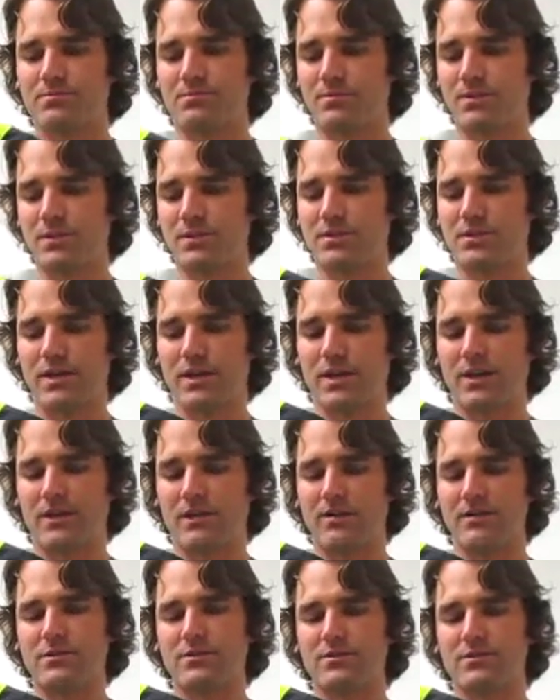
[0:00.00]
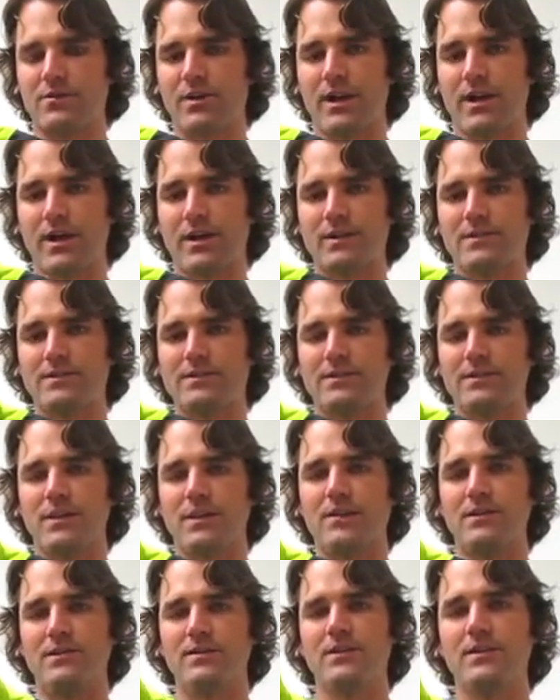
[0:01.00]
This jacket also has
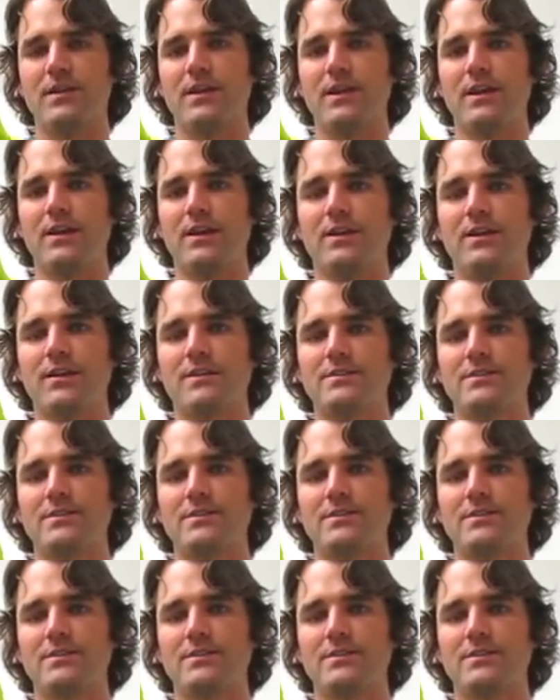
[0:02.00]
a